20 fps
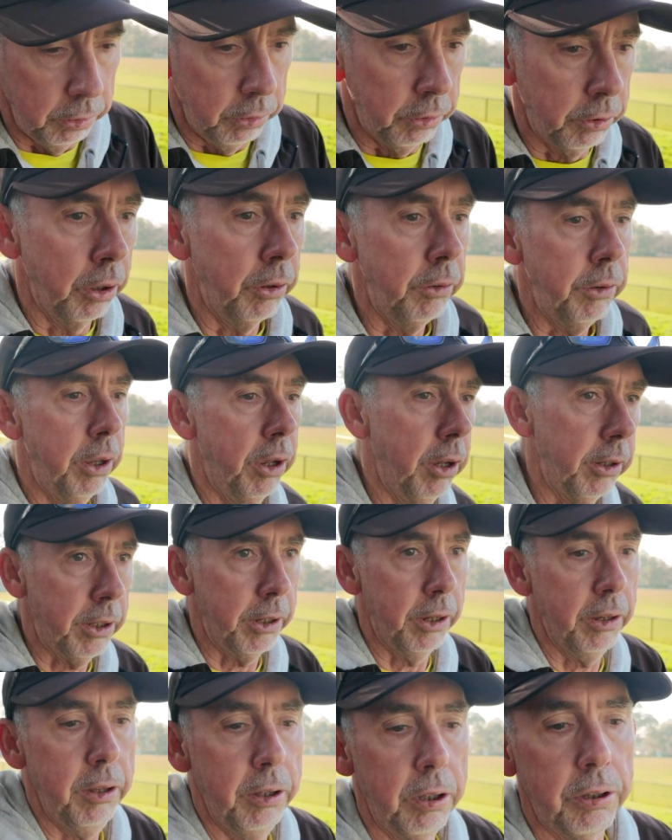So yeah,
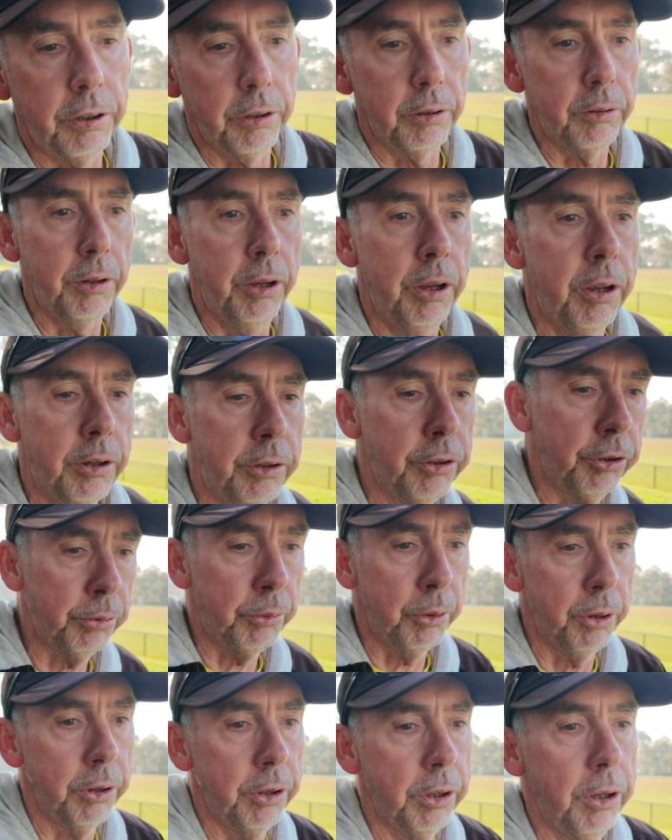okay, so I just
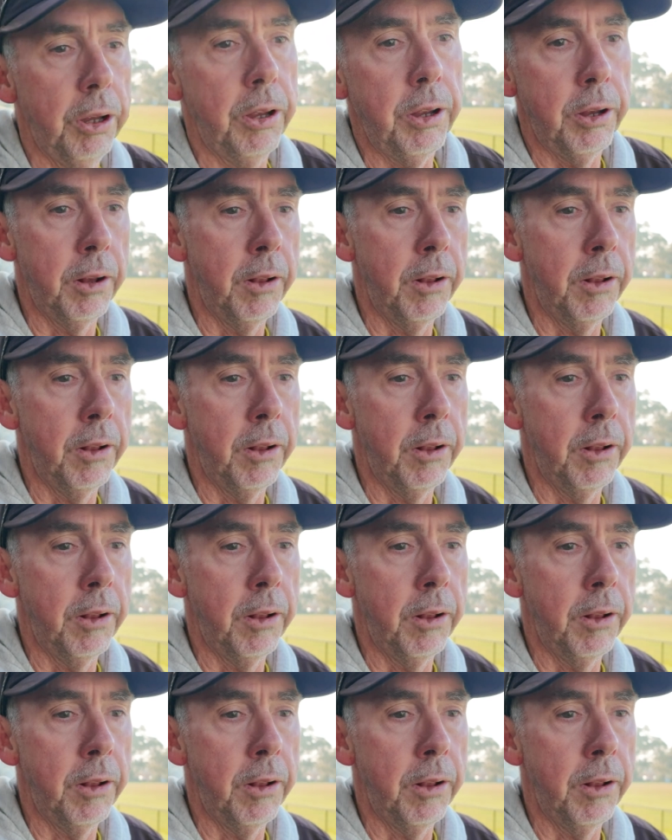wanted to